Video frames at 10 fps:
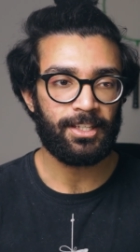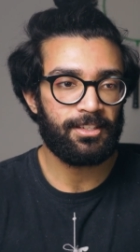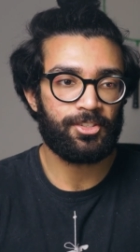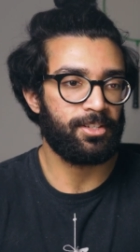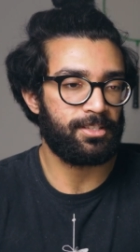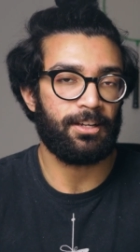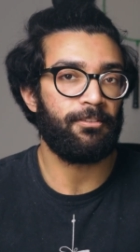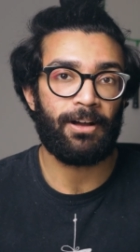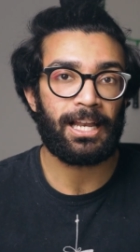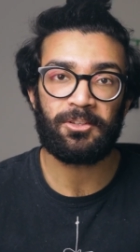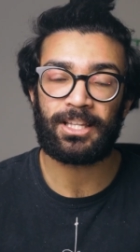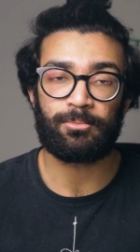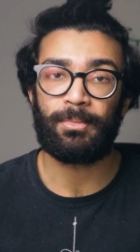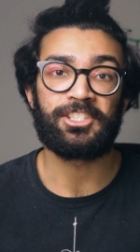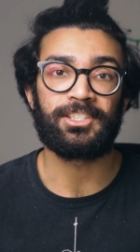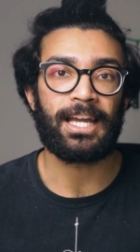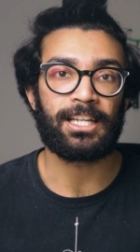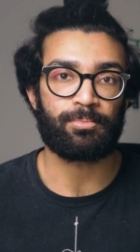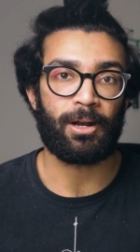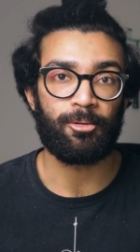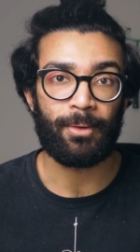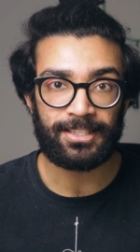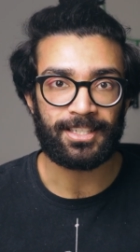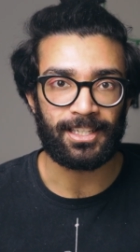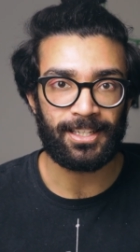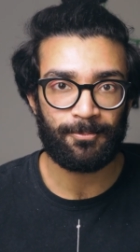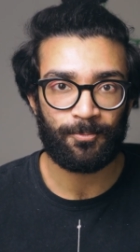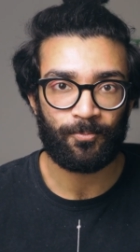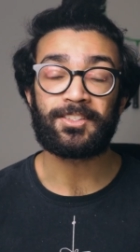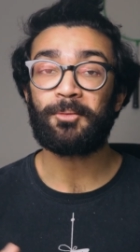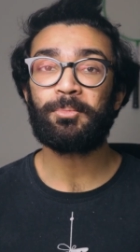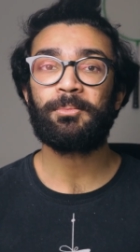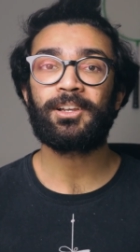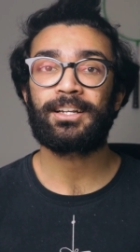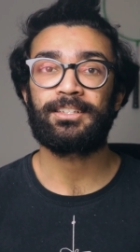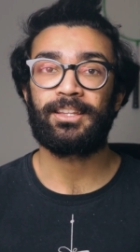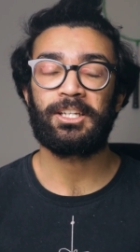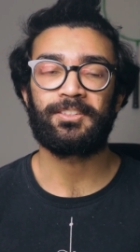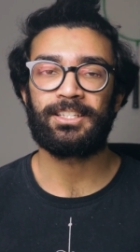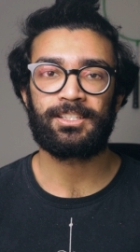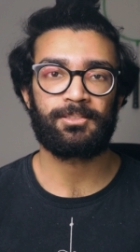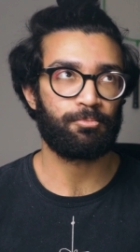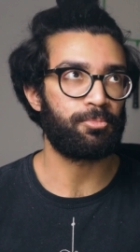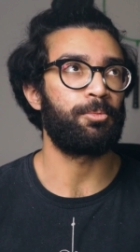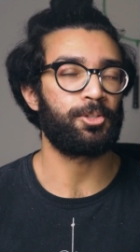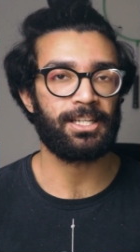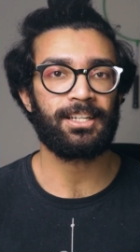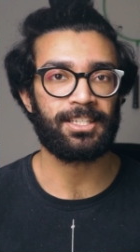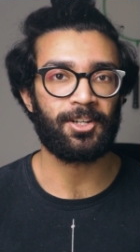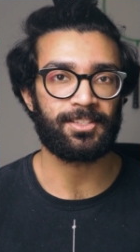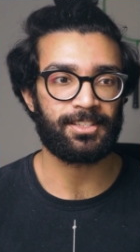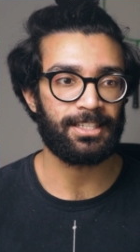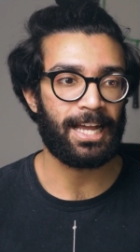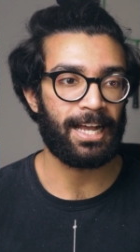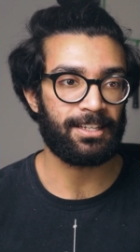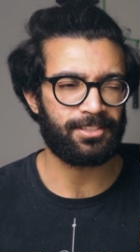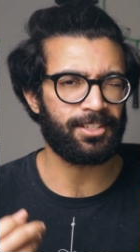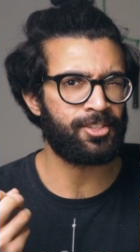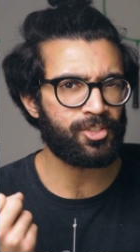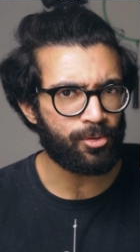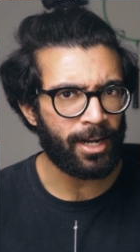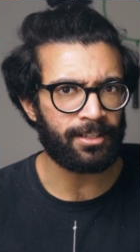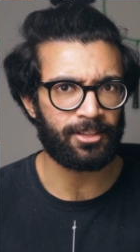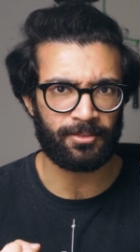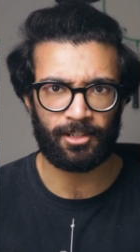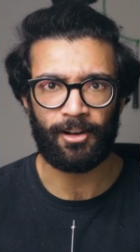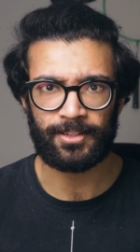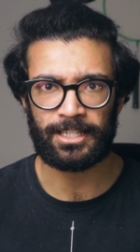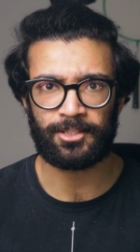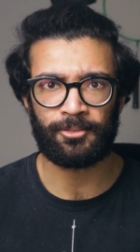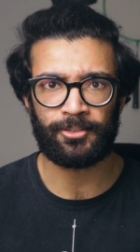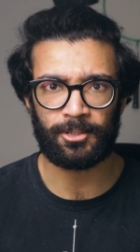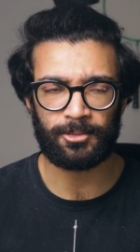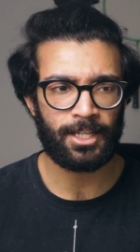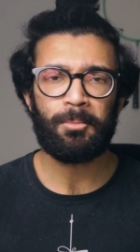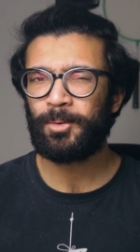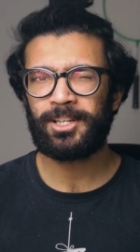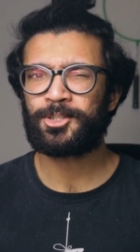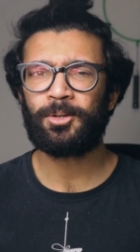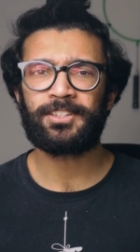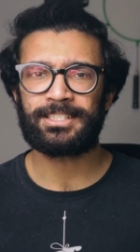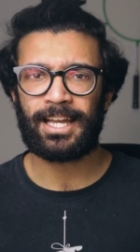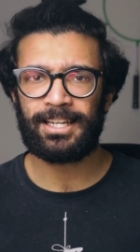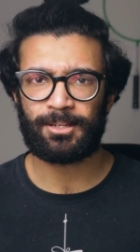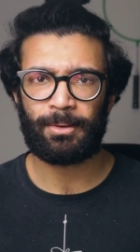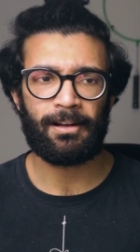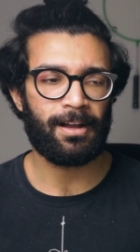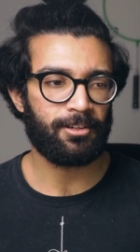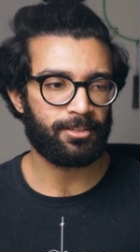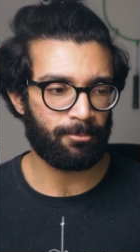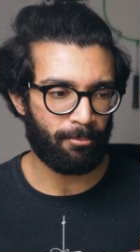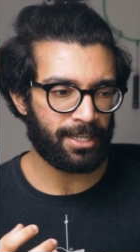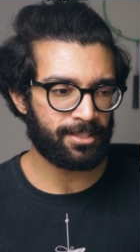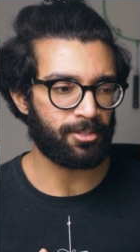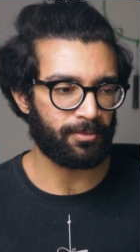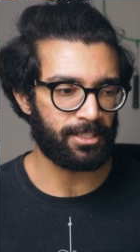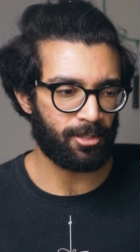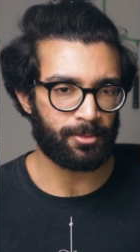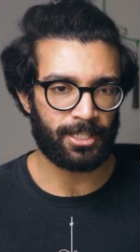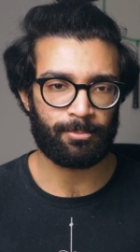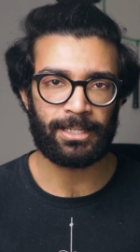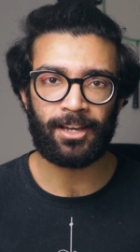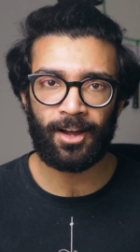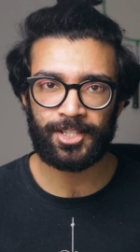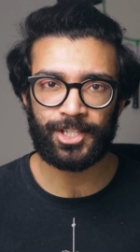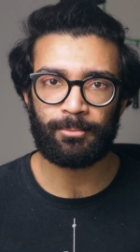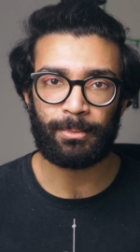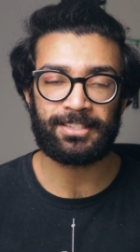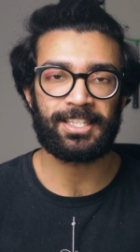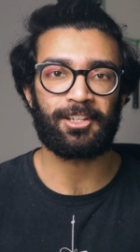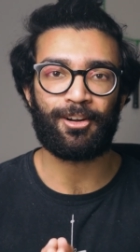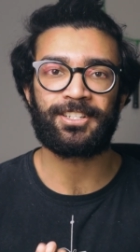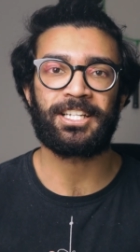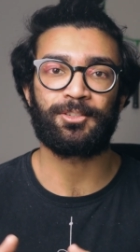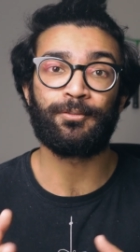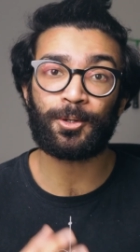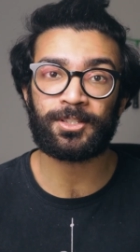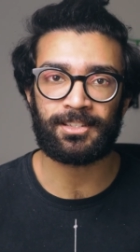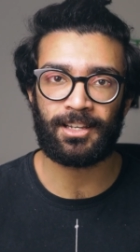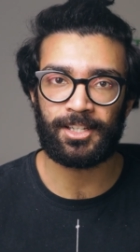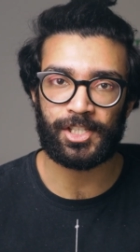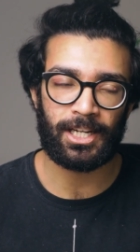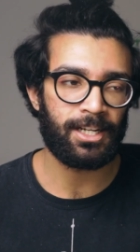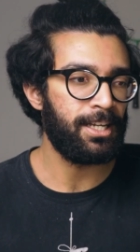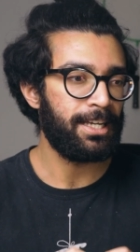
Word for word: This is just a value that's measured experimentally. And some people like to think of this proportionality constant as the strength of the gravitational field. I mean, we could talk for days about how the masses of these objects being larger means that the gravitational force is larger,